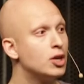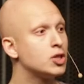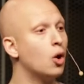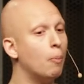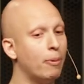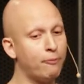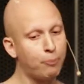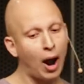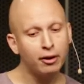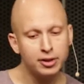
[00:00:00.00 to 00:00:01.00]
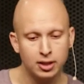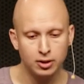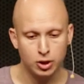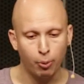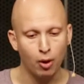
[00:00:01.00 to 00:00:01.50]
So prior
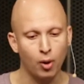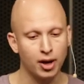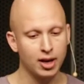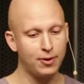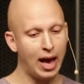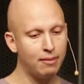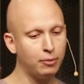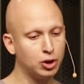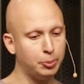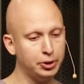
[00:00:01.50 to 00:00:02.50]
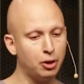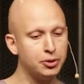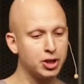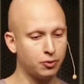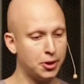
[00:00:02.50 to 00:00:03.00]
to 2.1, if you had multiple
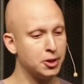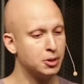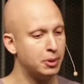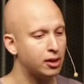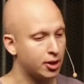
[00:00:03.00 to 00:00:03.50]
nodes in a RethinkDB